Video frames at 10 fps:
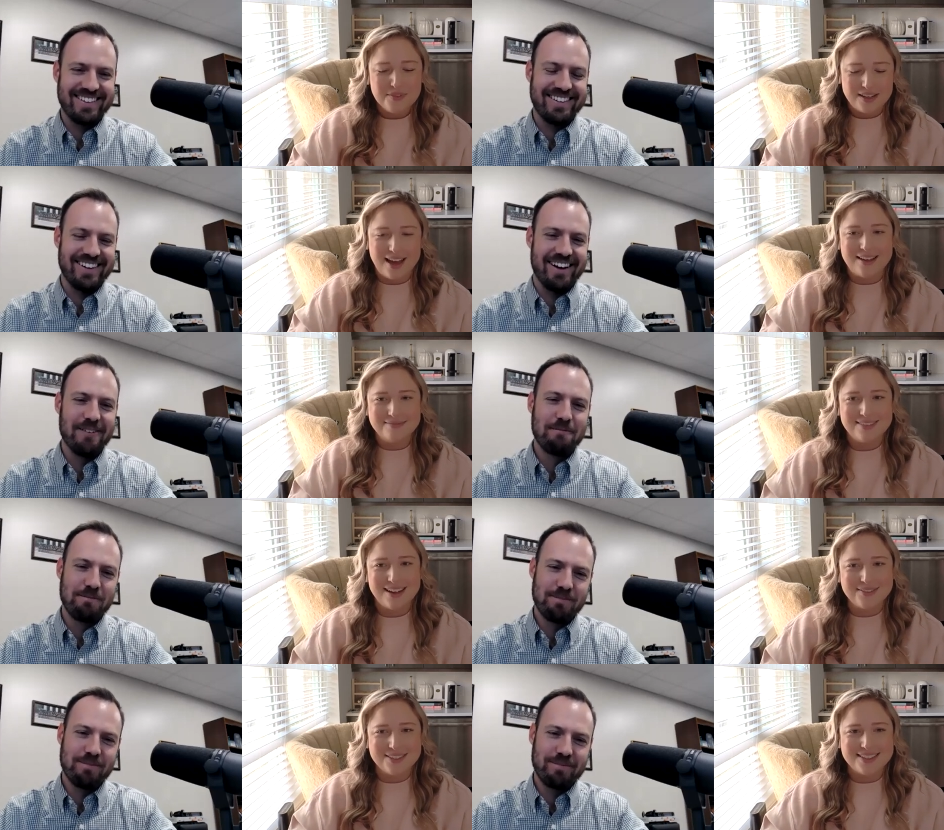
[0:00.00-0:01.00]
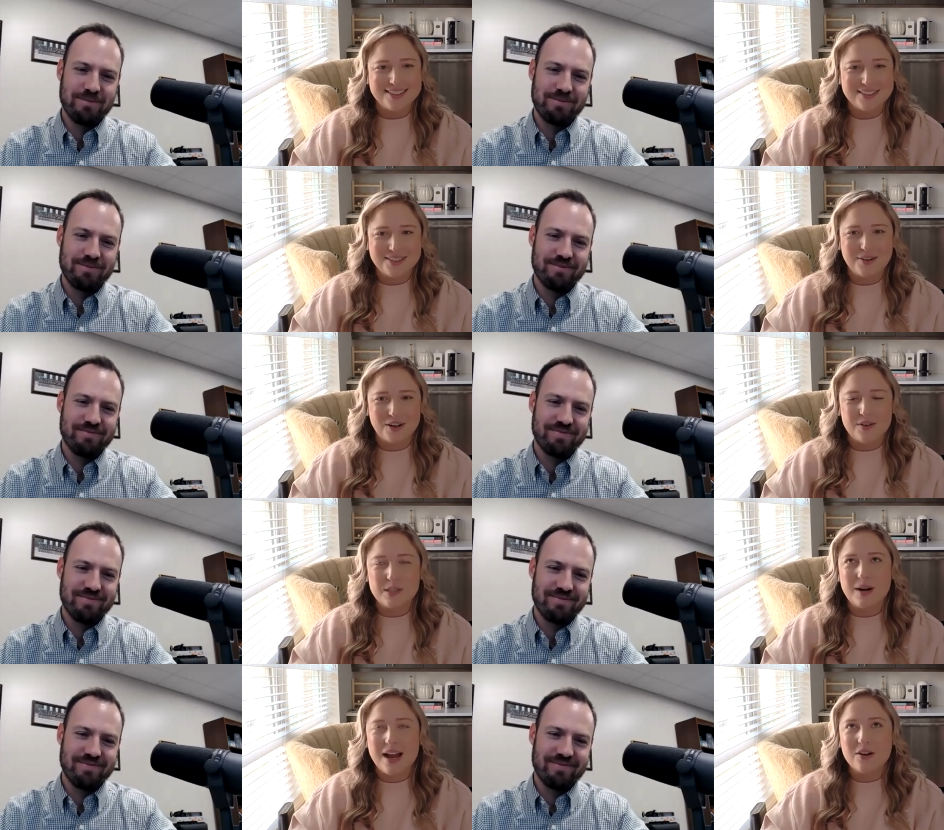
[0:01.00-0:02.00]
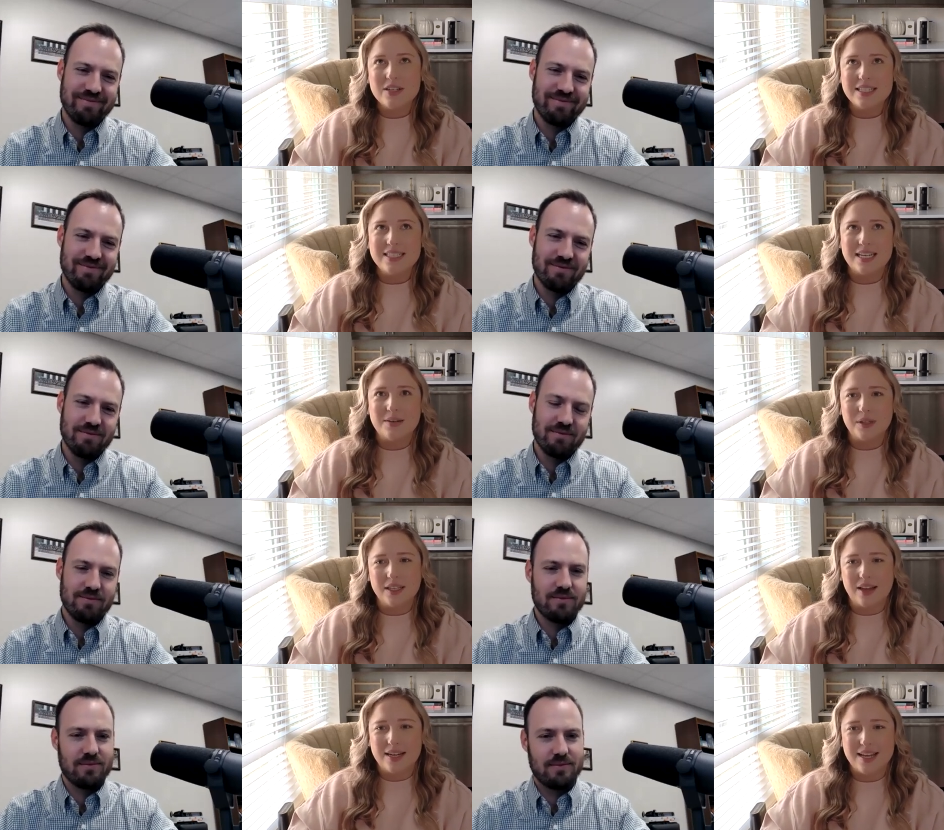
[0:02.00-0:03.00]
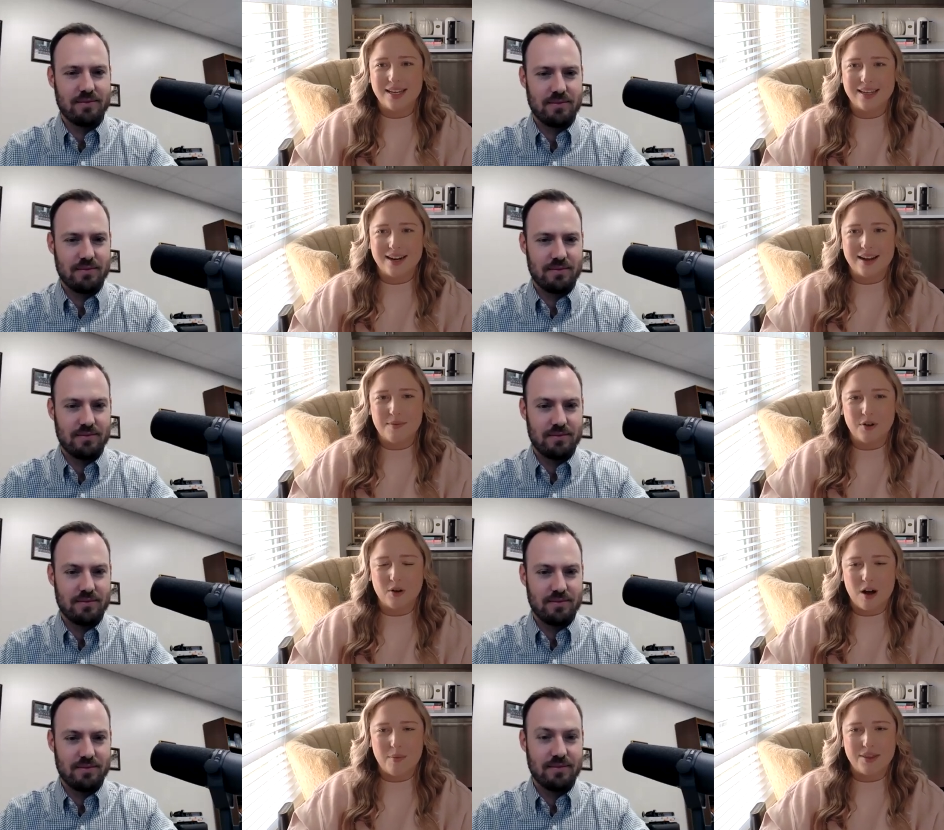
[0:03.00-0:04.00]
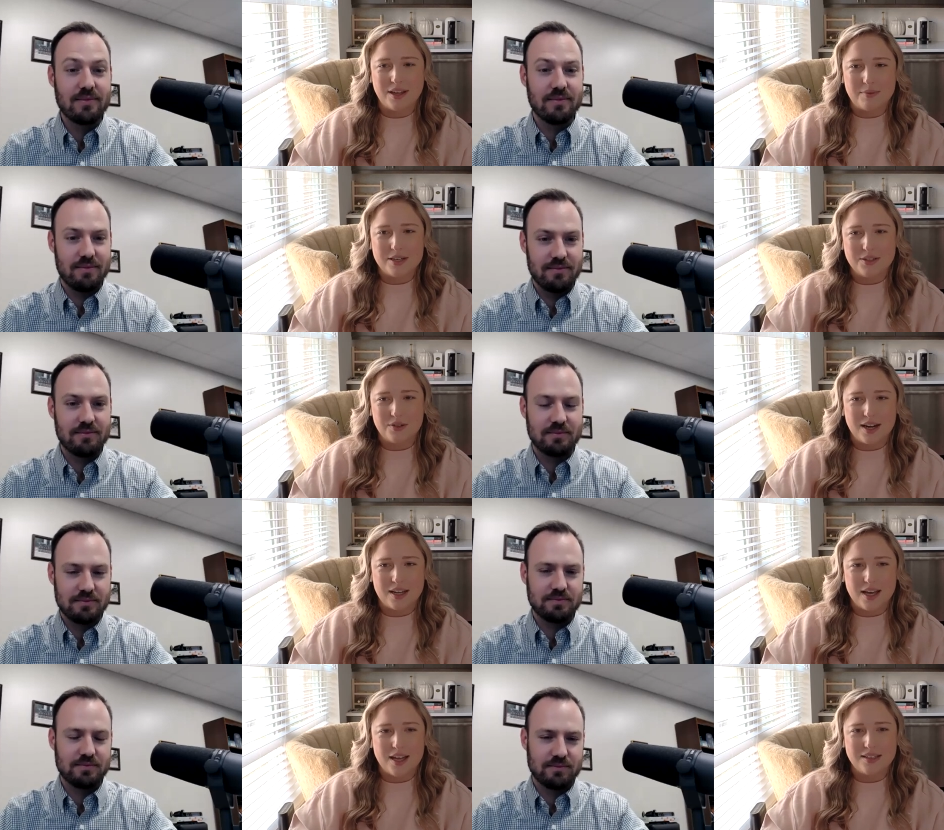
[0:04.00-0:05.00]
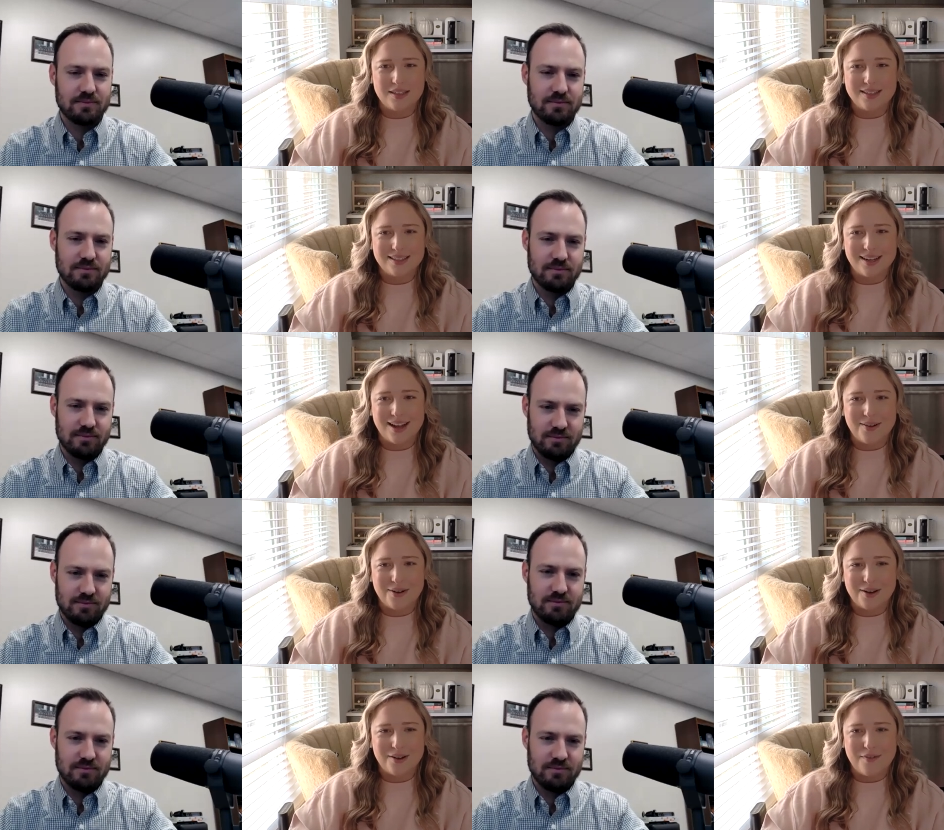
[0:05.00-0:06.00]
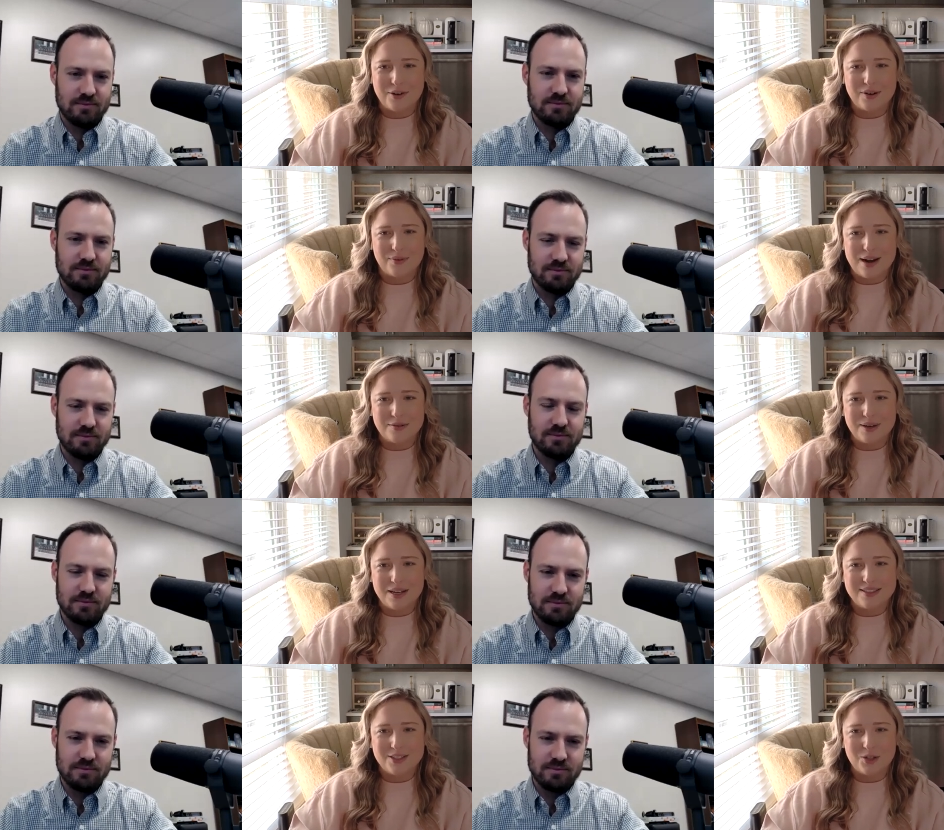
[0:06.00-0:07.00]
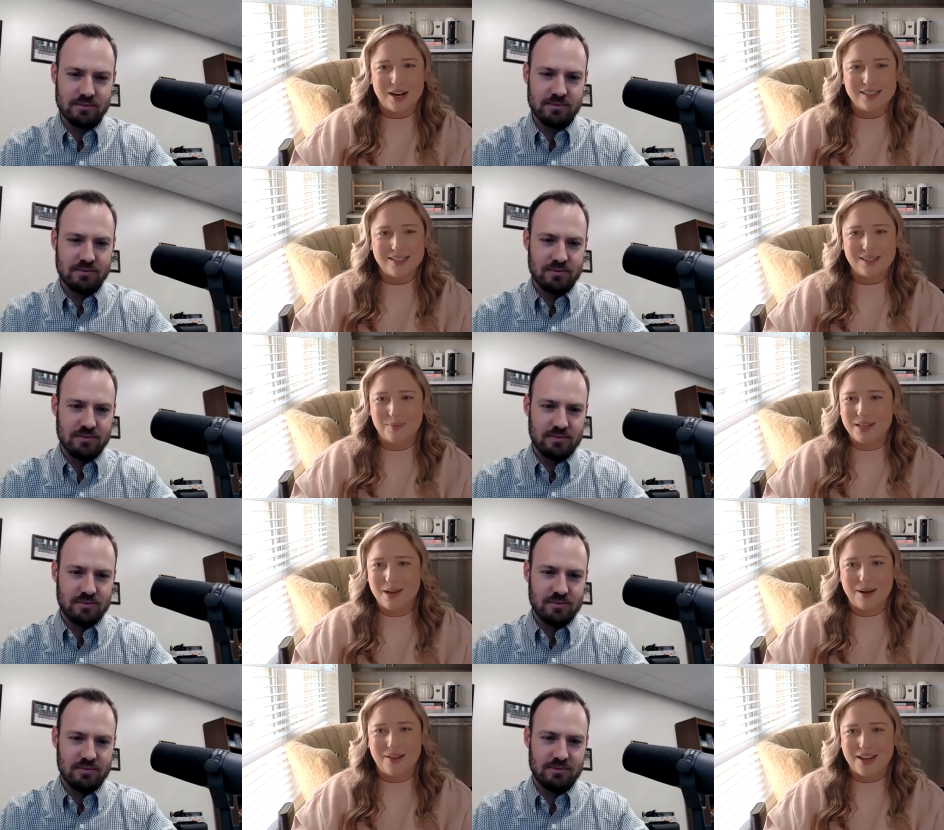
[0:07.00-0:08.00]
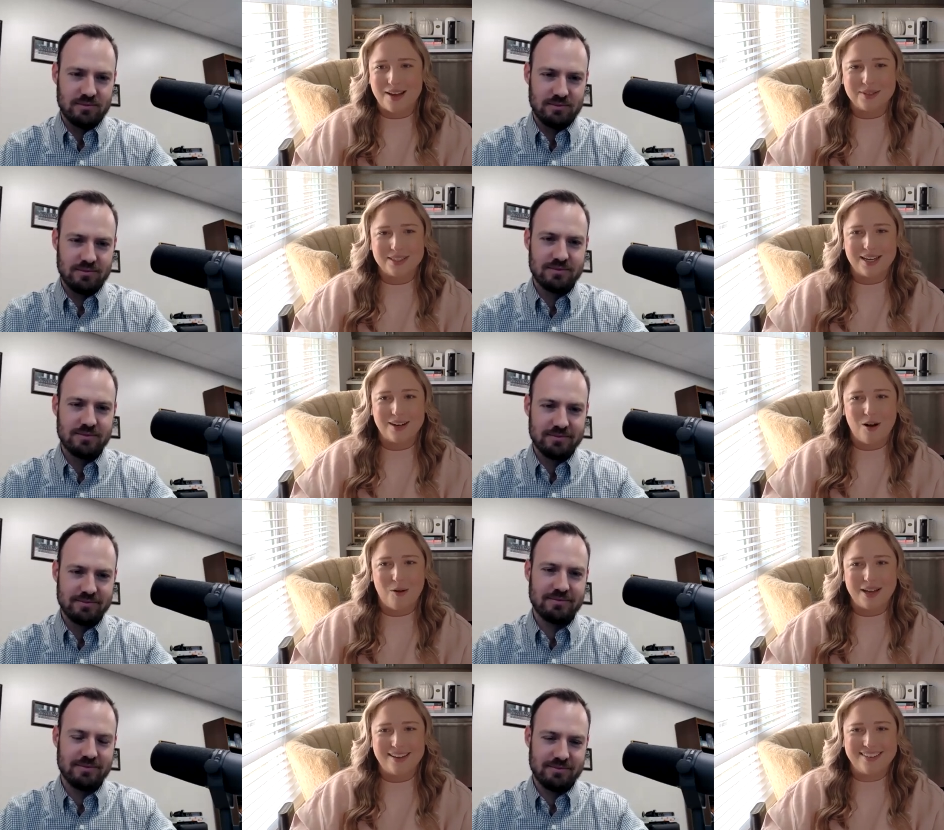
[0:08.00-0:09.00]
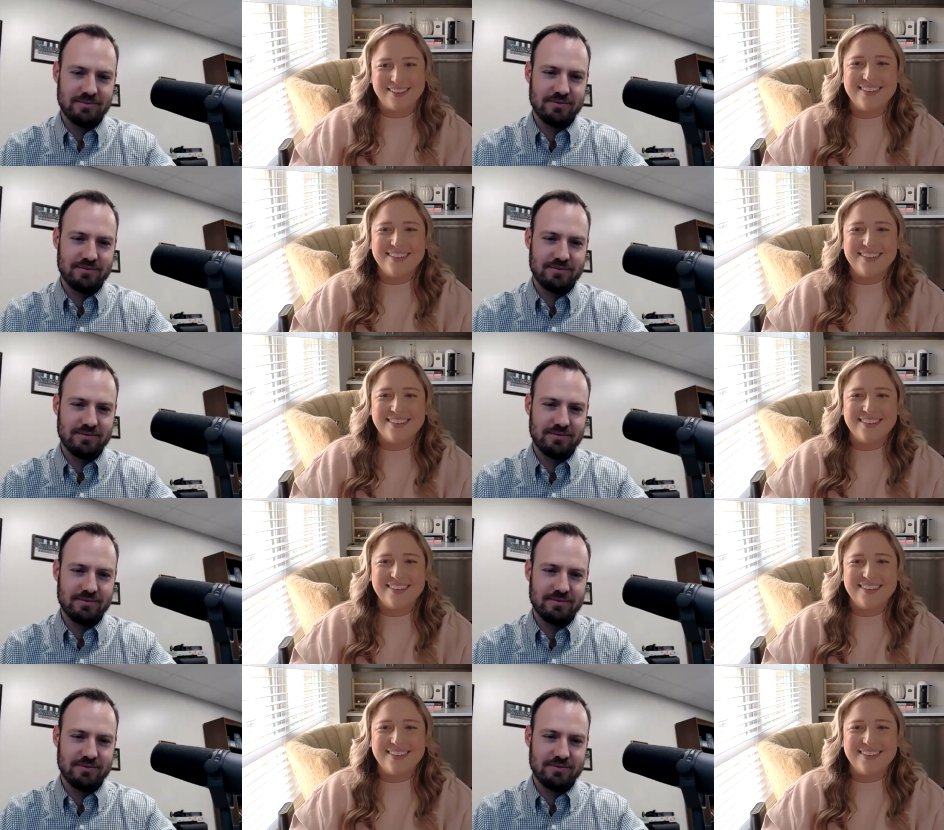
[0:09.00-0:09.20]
Speaker 1: Yeah, I was so nervous, but I honestly did really like taking it at Infocom. I think I'm going to do that again. Cause like, I don't know, everyone around me is stressed and something about that was like calming.